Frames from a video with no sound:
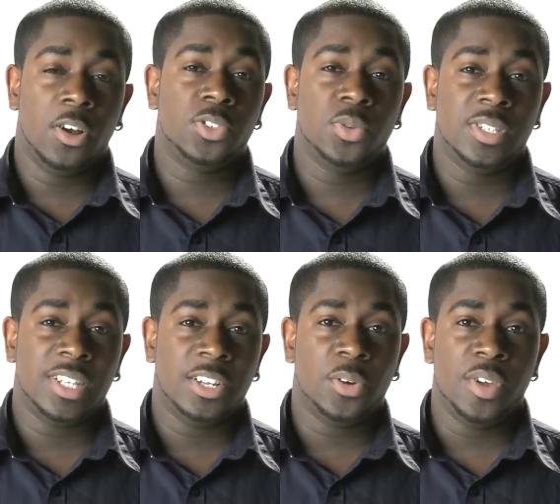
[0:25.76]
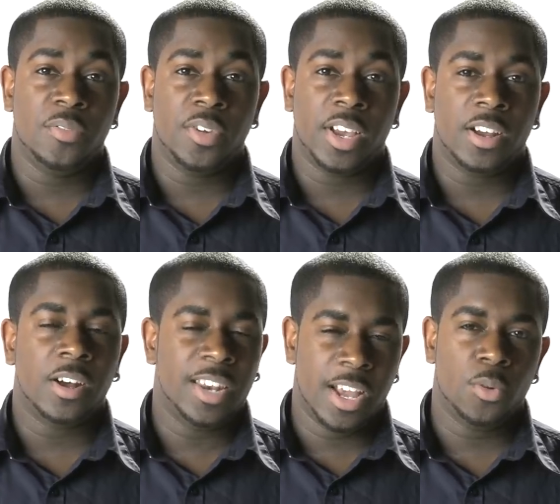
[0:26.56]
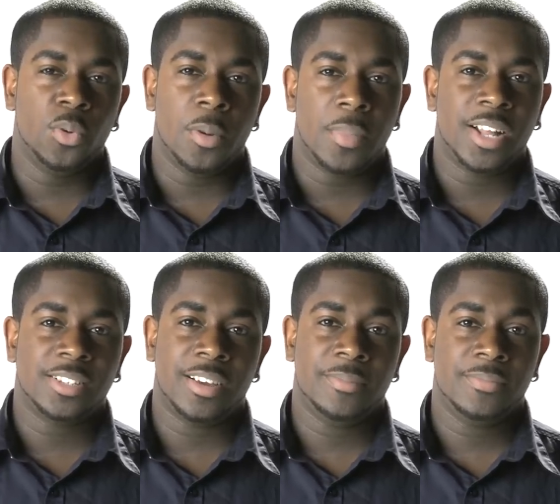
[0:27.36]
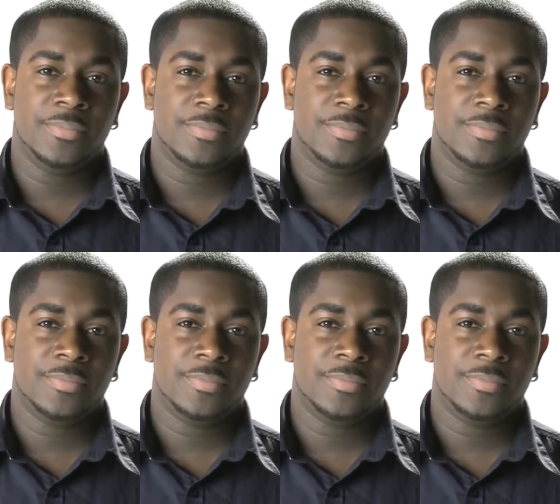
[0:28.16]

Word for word: last orders at the Queen Vic are now all on my time.